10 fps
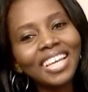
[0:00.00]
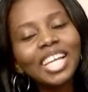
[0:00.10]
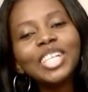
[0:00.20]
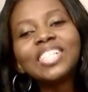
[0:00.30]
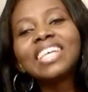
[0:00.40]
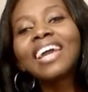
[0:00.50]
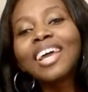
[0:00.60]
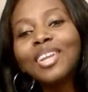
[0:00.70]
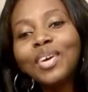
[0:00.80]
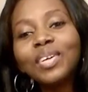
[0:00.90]
because
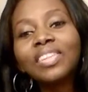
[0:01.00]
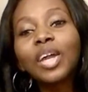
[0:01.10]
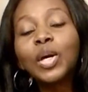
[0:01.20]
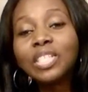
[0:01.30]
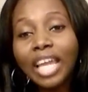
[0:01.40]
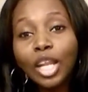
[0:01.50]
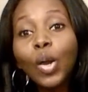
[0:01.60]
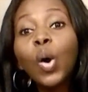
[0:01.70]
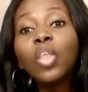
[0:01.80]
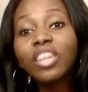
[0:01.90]
I
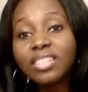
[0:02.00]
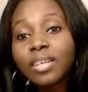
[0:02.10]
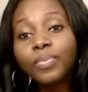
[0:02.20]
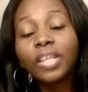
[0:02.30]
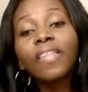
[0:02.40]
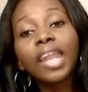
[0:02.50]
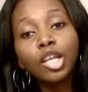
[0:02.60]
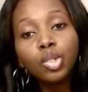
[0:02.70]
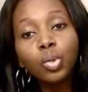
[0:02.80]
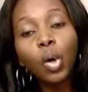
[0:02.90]
know that's something that I
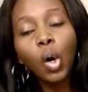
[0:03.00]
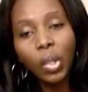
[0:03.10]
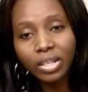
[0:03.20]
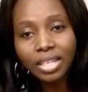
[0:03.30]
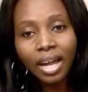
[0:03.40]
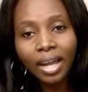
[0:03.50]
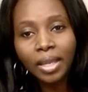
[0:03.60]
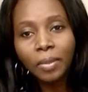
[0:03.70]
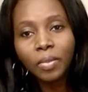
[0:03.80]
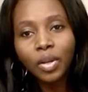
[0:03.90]
do all the
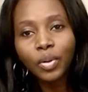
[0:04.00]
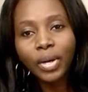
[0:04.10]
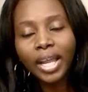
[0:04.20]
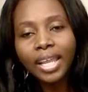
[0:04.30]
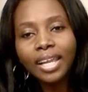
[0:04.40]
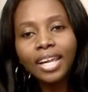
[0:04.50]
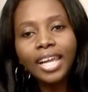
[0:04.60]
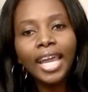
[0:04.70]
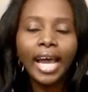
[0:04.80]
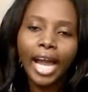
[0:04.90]
time, right?
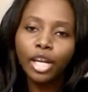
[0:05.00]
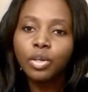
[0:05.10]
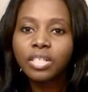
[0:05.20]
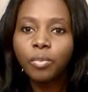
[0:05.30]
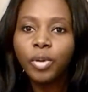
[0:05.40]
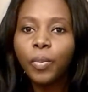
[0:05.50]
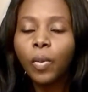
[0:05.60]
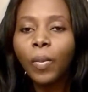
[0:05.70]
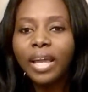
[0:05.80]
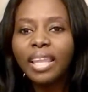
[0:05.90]
I know some people
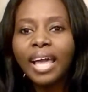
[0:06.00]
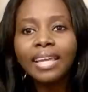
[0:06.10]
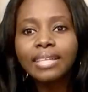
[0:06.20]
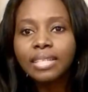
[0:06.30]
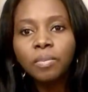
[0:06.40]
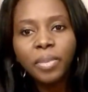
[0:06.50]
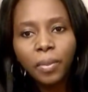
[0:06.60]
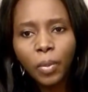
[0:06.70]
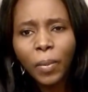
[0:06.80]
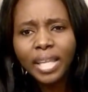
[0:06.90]
might like it, some
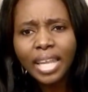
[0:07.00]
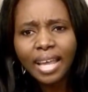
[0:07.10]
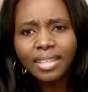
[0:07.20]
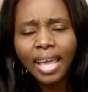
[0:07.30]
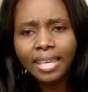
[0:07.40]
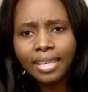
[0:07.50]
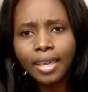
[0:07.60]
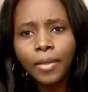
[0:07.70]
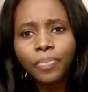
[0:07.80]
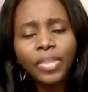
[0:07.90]
people might not like
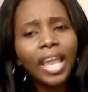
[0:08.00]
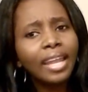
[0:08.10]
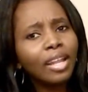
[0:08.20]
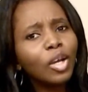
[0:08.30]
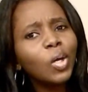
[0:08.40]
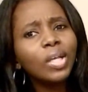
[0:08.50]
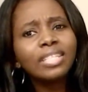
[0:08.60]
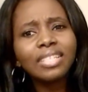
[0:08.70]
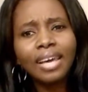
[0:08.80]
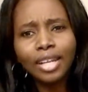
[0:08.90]
it. And I know
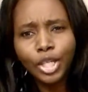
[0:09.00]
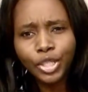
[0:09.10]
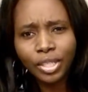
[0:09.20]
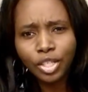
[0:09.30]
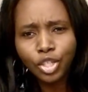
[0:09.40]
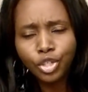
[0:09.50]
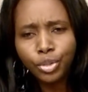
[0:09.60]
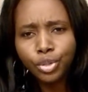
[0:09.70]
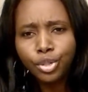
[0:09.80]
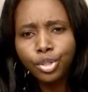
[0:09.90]
it's not a good thing to
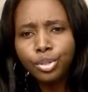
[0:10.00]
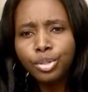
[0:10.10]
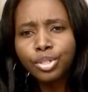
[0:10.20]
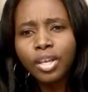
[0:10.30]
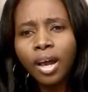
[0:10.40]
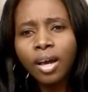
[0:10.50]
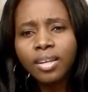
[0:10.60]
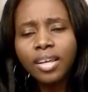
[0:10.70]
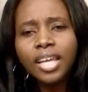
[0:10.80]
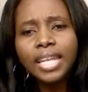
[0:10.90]
do, to use
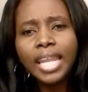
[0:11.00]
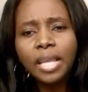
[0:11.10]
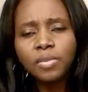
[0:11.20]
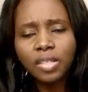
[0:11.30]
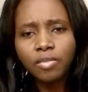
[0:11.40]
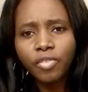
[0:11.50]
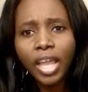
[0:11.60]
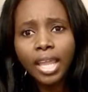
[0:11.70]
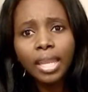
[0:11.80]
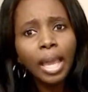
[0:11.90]
God names in
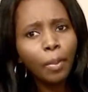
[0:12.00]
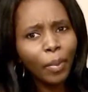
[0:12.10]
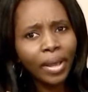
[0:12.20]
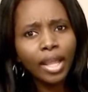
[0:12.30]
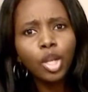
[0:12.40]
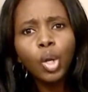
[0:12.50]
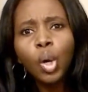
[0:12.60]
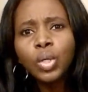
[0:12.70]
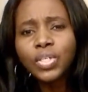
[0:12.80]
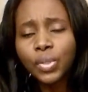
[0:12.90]
vain, but I
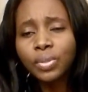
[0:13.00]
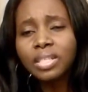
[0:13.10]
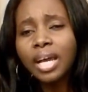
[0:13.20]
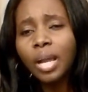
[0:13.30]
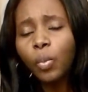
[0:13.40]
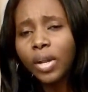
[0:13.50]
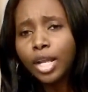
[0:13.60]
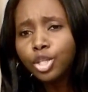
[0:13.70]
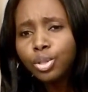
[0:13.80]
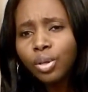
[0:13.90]
know a certain time when
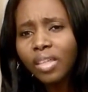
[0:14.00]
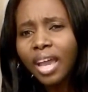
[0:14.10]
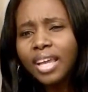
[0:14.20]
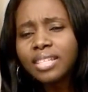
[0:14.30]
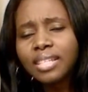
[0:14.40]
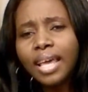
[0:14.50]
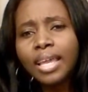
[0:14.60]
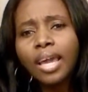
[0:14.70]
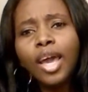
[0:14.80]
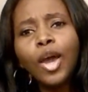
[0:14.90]
I do that, it's like,